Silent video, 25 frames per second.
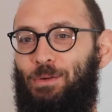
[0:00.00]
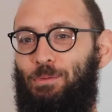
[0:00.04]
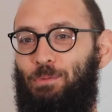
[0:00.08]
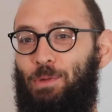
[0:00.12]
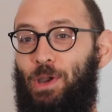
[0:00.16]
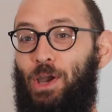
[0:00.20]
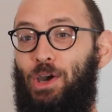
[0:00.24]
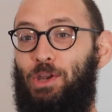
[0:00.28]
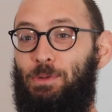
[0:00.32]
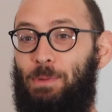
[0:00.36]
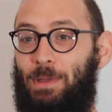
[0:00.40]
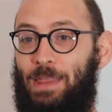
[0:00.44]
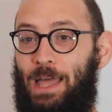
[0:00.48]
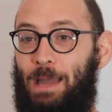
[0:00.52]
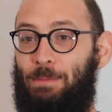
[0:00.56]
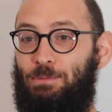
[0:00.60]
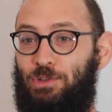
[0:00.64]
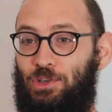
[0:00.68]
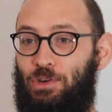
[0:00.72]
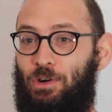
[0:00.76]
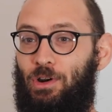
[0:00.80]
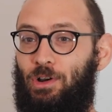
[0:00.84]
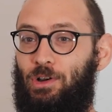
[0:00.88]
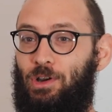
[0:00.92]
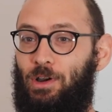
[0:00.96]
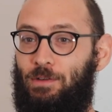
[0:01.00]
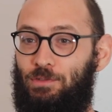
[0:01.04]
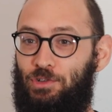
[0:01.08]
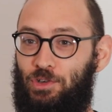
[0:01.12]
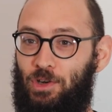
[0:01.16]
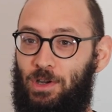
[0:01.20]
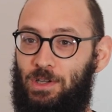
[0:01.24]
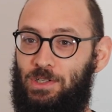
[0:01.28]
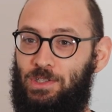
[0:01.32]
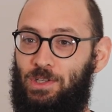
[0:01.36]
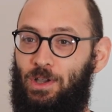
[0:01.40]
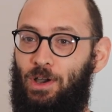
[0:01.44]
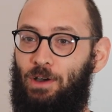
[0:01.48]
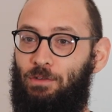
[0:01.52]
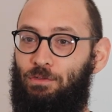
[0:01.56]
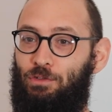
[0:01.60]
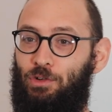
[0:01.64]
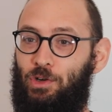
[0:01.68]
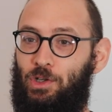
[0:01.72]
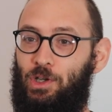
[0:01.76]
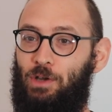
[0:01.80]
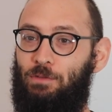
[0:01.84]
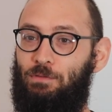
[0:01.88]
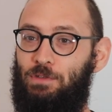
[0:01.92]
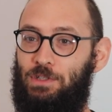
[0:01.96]
We heard about the Hampshire Archive Trust
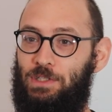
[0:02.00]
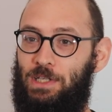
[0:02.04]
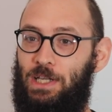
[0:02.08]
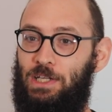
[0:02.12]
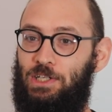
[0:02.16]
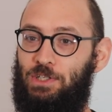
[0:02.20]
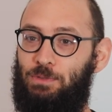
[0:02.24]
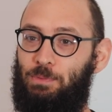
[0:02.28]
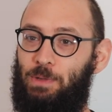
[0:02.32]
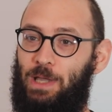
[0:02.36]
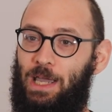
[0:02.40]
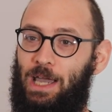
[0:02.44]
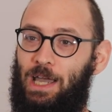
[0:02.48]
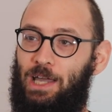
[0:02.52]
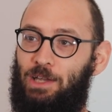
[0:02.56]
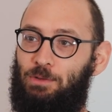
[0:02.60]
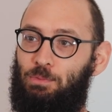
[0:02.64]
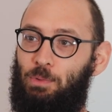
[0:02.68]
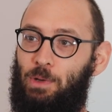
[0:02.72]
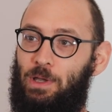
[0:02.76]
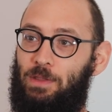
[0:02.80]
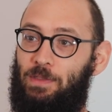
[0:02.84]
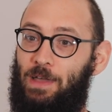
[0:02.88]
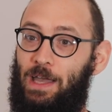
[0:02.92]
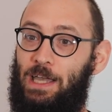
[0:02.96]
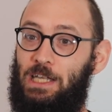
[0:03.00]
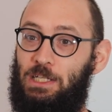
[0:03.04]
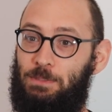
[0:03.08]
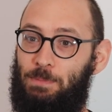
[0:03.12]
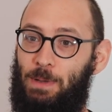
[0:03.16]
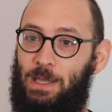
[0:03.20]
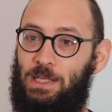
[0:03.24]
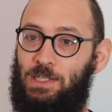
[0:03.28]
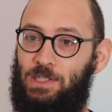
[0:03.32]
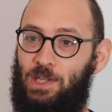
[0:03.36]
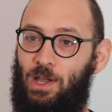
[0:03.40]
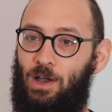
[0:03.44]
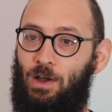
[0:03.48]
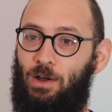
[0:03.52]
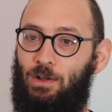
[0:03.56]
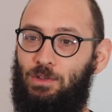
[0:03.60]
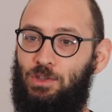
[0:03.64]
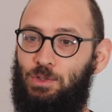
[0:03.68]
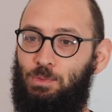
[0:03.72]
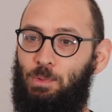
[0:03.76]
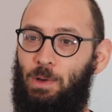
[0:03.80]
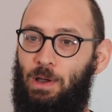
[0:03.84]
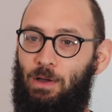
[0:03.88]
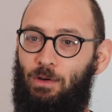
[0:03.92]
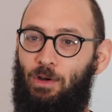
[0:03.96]
after a conversation we had with A Space
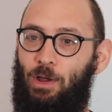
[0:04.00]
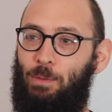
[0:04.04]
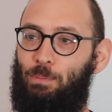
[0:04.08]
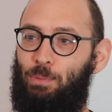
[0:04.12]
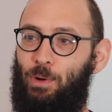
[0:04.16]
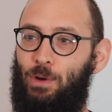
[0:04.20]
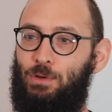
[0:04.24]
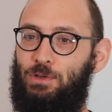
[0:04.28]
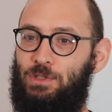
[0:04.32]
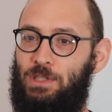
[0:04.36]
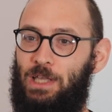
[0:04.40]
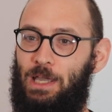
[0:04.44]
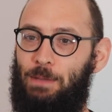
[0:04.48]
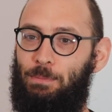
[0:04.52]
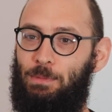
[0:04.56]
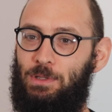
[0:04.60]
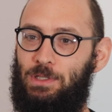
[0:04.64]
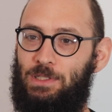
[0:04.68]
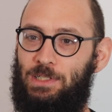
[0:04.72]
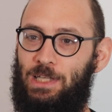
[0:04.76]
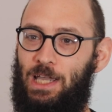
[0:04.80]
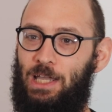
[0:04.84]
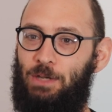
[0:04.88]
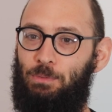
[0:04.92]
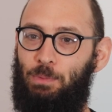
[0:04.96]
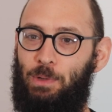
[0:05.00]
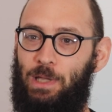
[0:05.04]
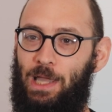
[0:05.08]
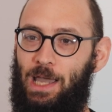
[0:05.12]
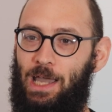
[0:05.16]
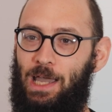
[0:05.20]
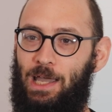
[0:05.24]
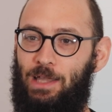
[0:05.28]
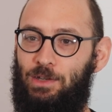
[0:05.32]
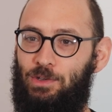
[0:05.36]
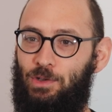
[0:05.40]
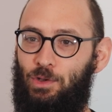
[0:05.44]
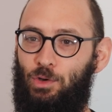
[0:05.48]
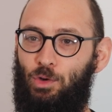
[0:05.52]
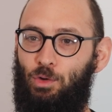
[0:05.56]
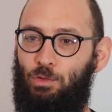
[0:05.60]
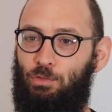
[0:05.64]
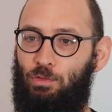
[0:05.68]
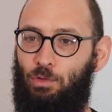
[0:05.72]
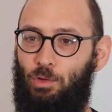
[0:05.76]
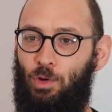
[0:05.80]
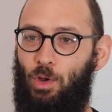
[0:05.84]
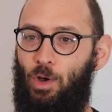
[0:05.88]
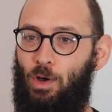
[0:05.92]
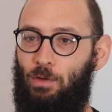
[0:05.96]
Arts, where I approached them and said we had an
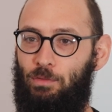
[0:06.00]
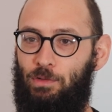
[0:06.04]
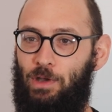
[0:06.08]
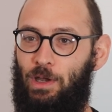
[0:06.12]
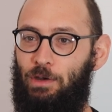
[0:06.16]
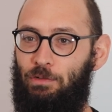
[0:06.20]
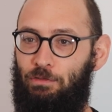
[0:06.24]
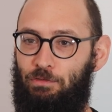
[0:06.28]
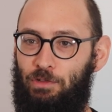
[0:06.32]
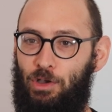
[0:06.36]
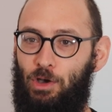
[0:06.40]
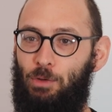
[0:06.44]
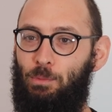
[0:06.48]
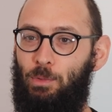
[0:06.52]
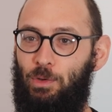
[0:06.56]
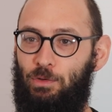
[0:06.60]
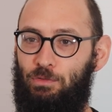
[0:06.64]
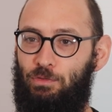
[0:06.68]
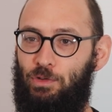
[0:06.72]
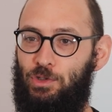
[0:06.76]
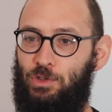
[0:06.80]
awful lot of kind of film and